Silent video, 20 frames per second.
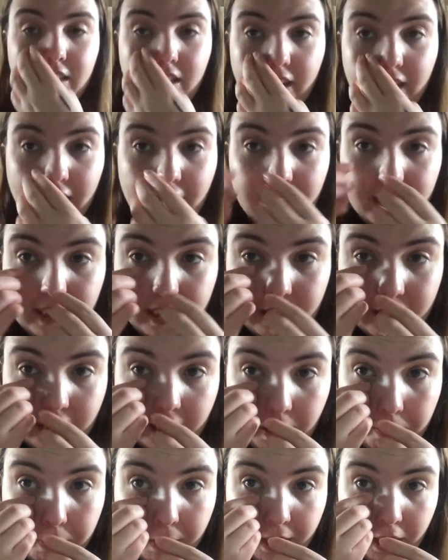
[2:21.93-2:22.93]
added
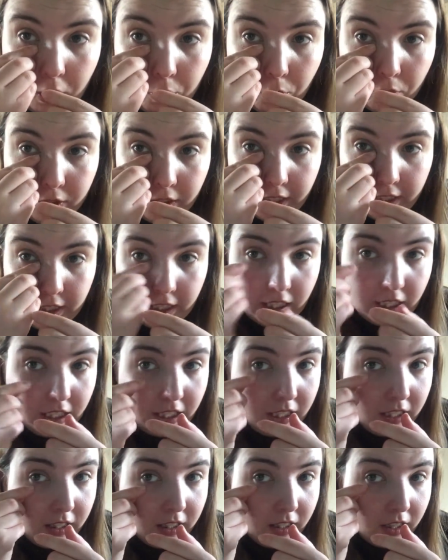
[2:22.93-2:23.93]
the pink one in
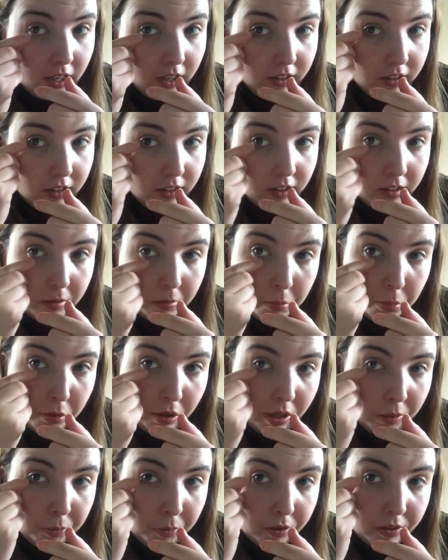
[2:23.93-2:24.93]
here and the
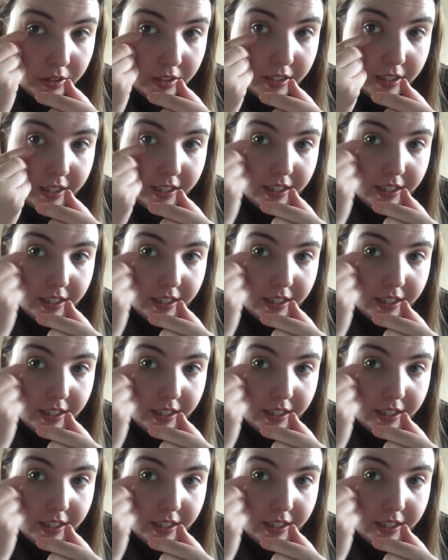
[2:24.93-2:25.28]
brown one